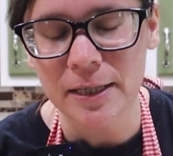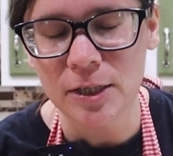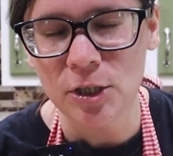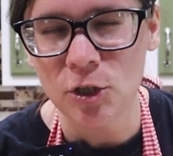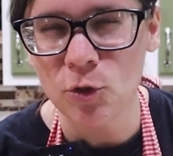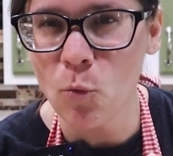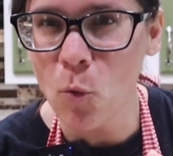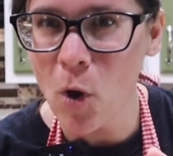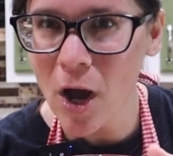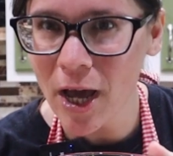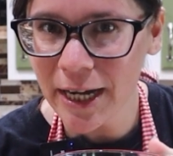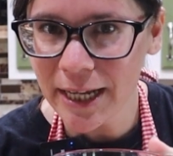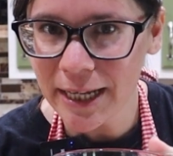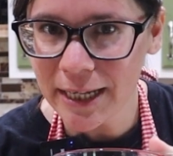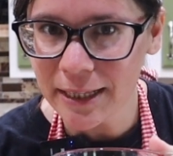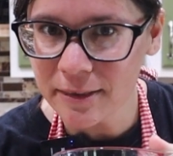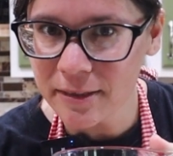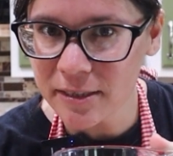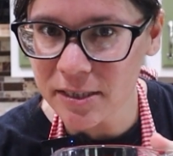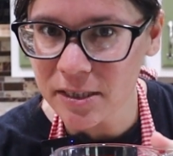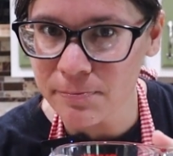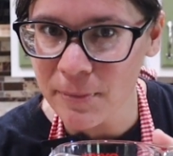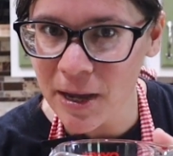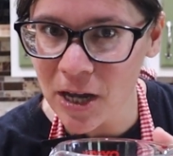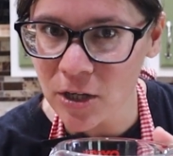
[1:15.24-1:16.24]
You want to get
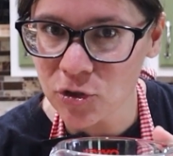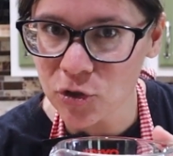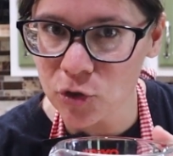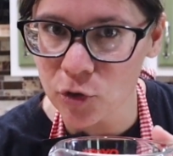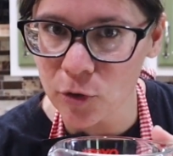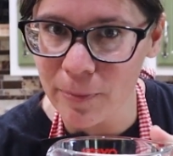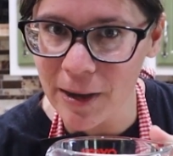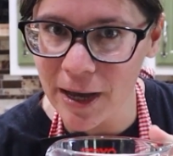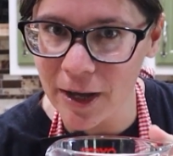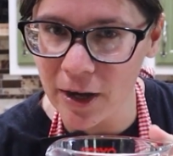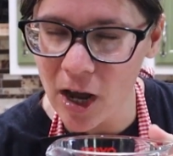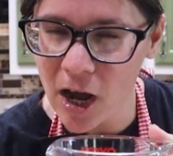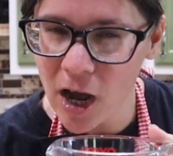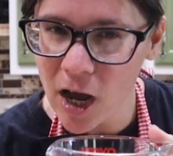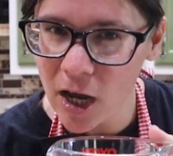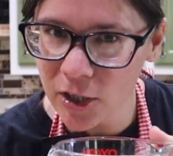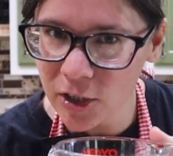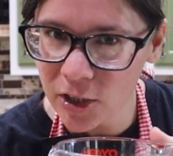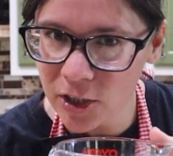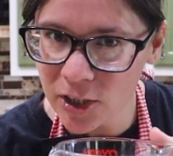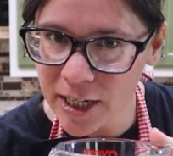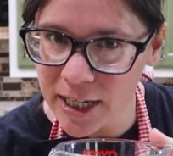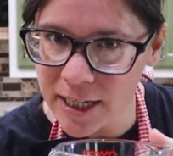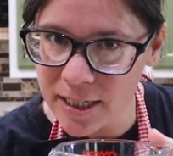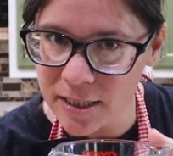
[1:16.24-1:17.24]
this milk to about
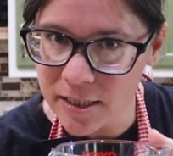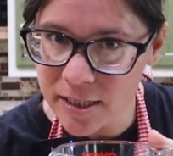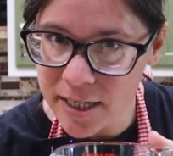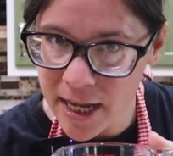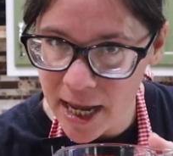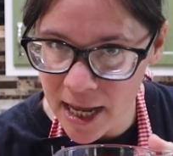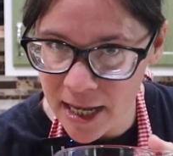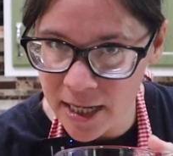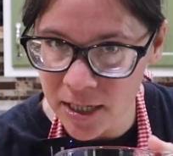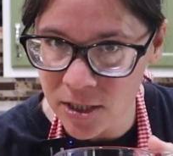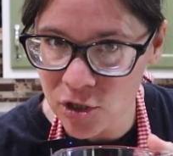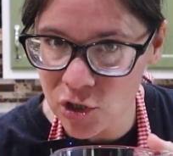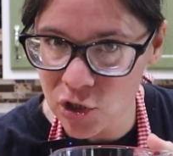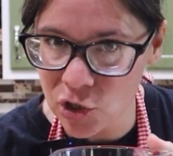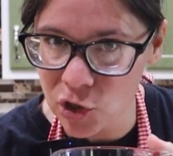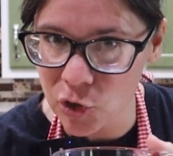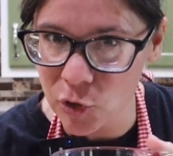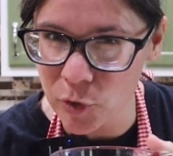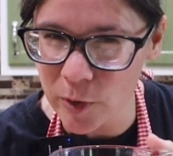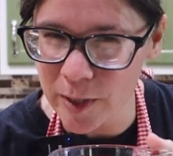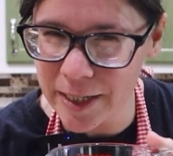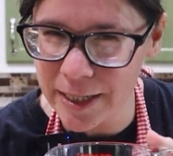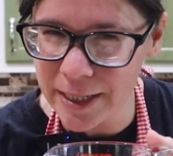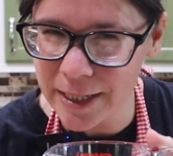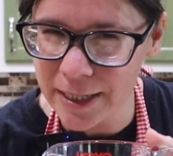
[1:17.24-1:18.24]
110
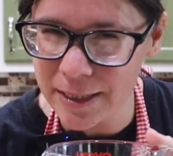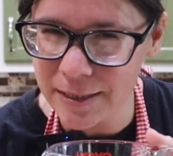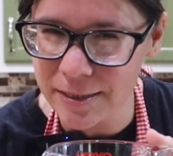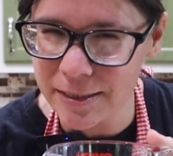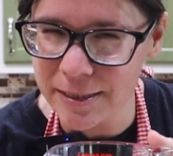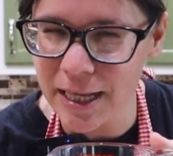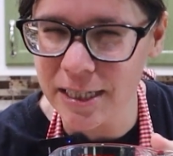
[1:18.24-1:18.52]
degrees.